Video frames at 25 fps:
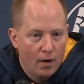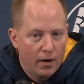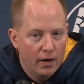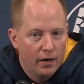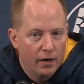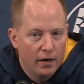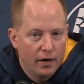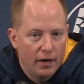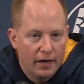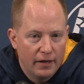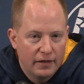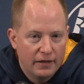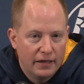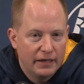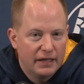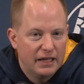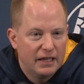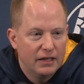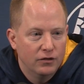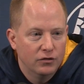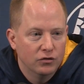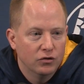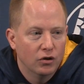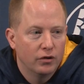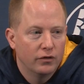Uh, I think
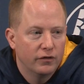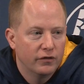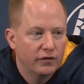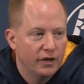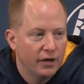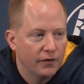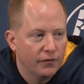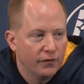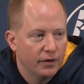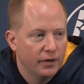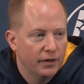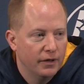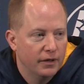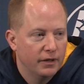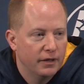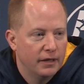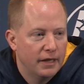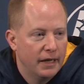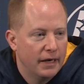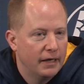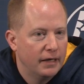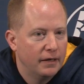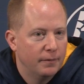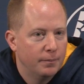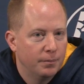he looks different
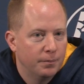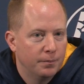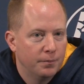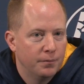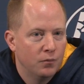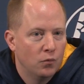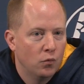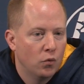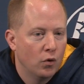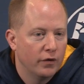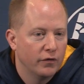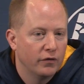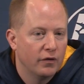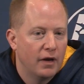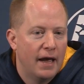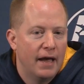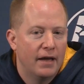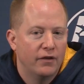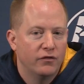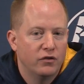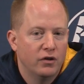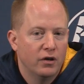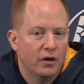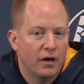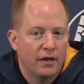than he was
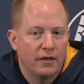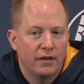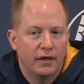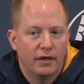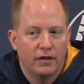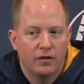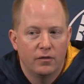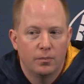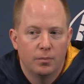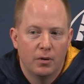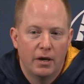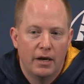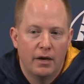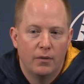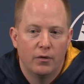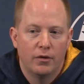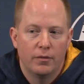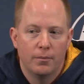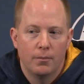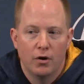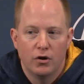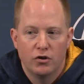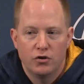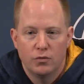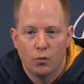last year. I think he's playing with
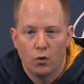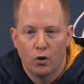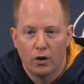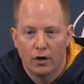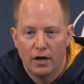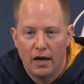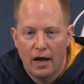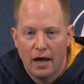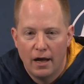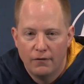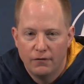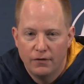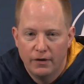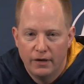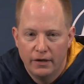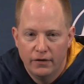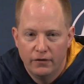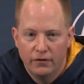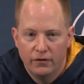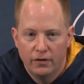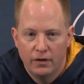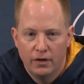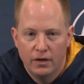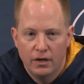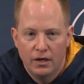much more
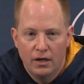confidence.